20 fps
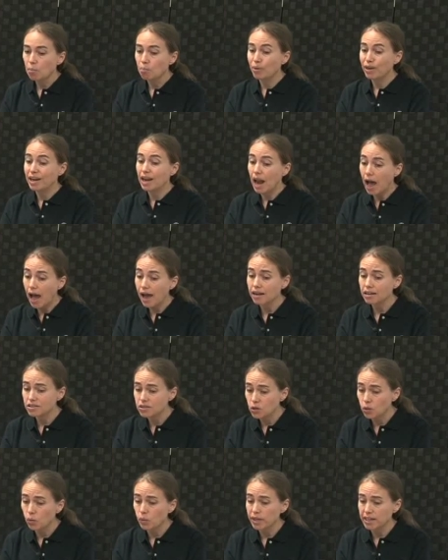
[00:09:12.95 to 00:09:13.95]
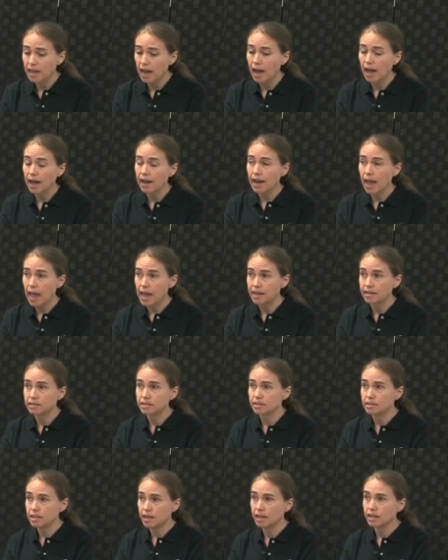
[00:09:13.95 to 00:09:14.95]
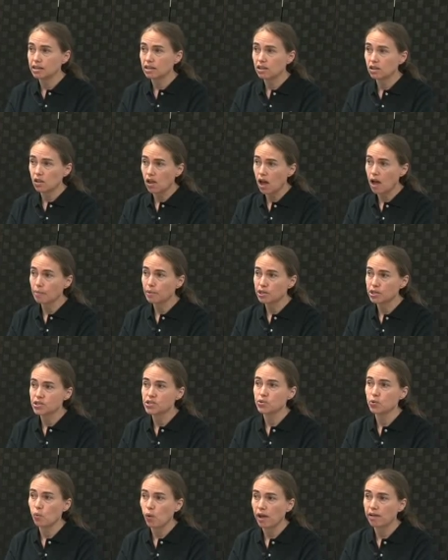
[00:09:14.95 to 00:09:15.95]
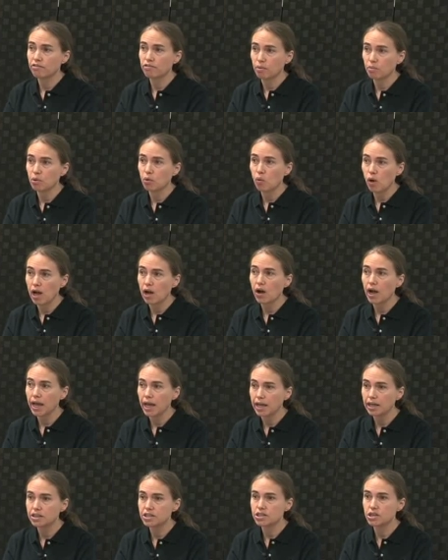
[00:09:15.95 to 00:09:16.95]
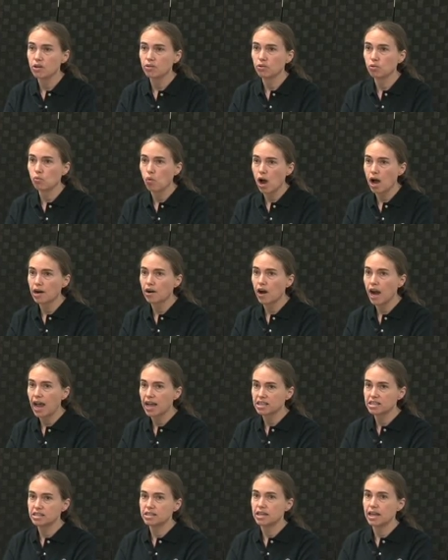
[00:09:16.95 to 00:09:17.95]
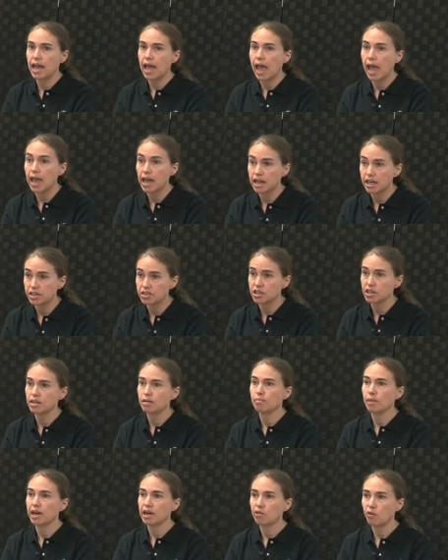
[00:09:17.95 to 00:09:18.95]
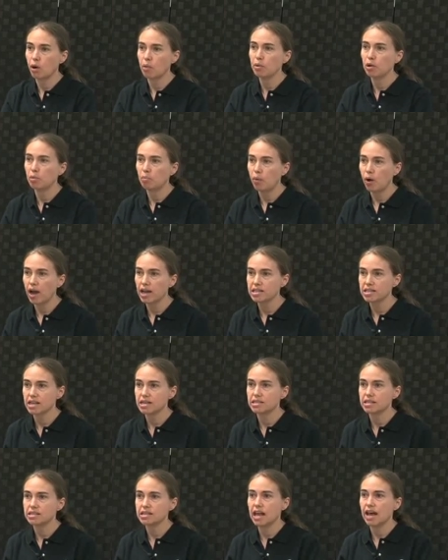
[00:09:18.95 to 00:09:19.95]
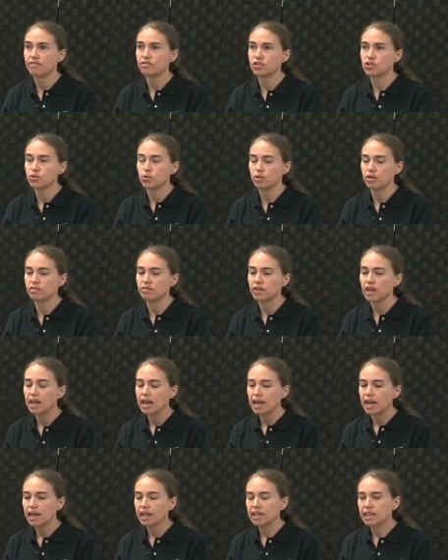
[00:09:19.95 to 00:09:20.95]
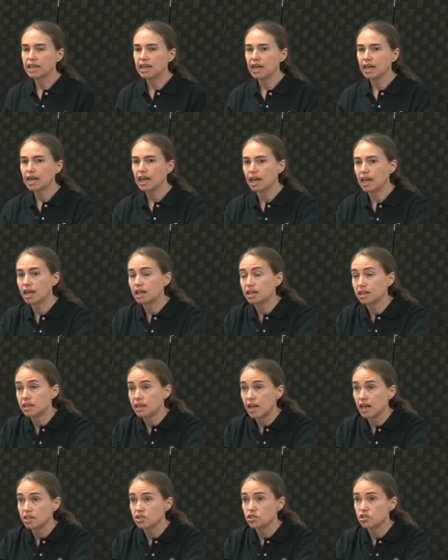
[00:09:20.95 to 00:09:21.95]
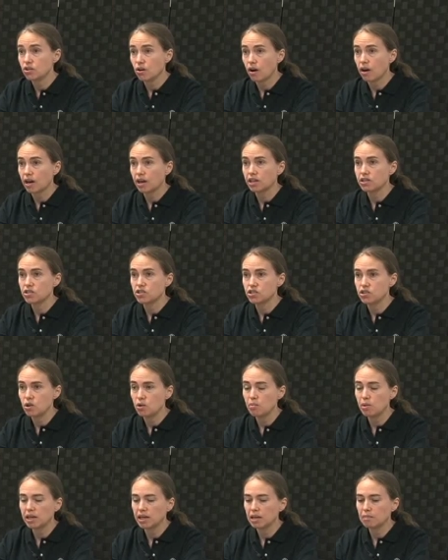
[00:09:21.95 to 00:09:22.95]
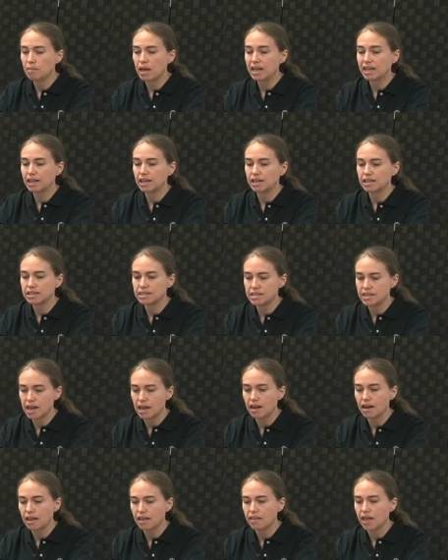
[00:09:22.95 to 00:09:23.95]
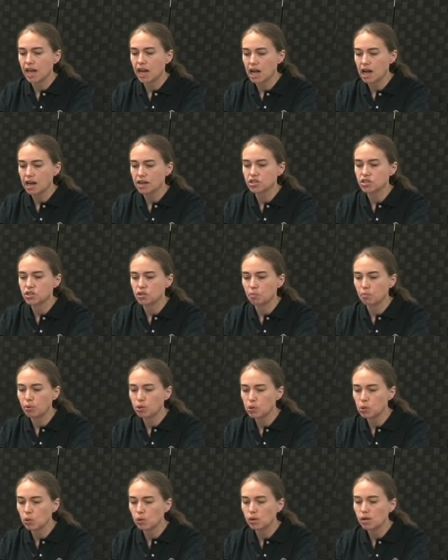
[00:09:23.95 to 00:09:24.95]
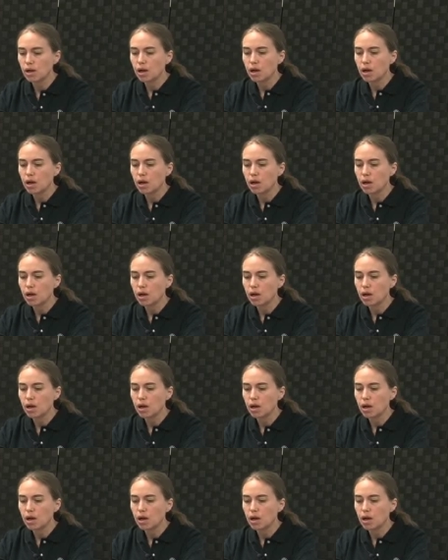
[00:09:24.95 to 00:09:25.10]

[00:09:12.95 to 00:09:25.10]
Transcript: but not until we got 8 to 10 kilometers away from the wellhead. So the water has to age, and the microbial processes have to sort of kick in and start consuming and making a dent in that oxygen pool.